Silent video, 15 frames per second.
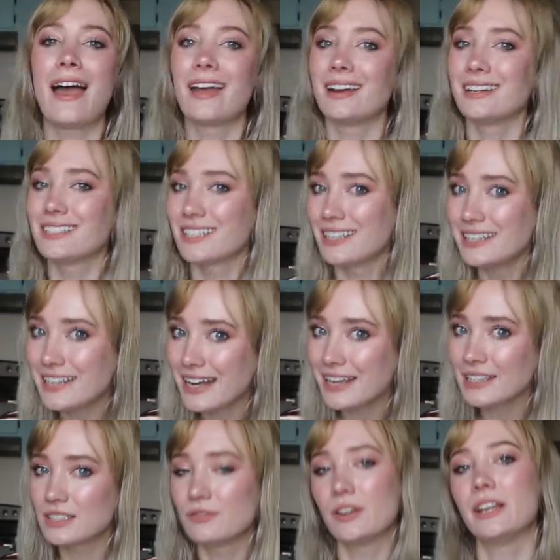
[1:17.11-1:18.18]
and in
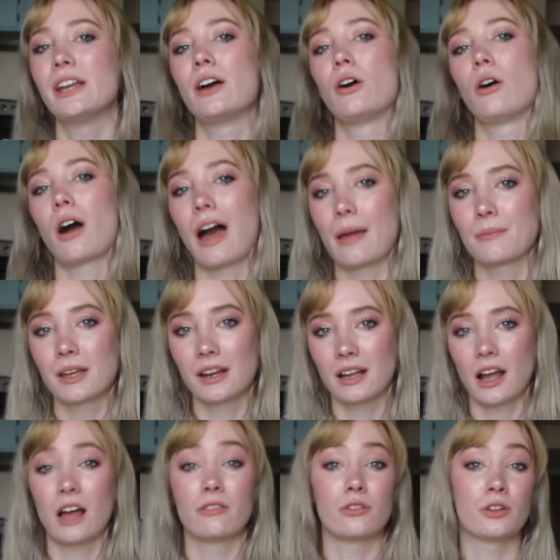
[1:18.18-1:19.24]
today's video, I'm gonna
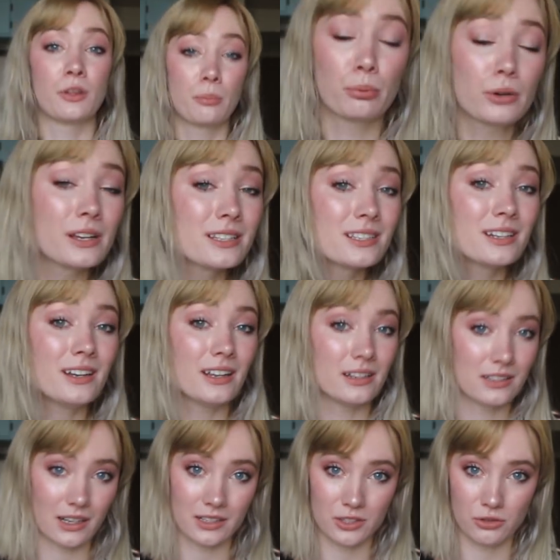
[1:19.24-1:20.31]
cover the prison
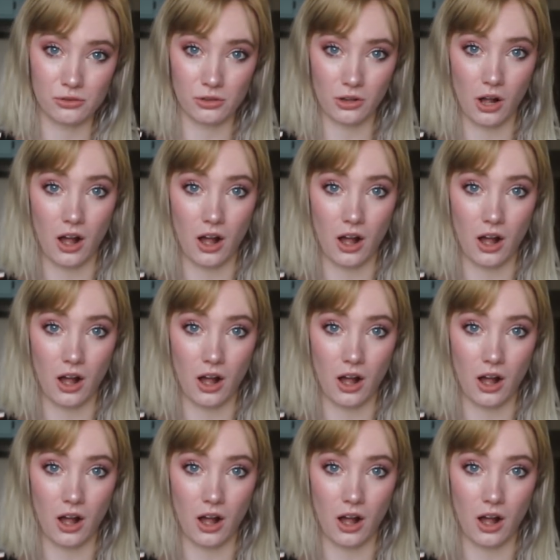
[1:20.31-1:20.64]
industrial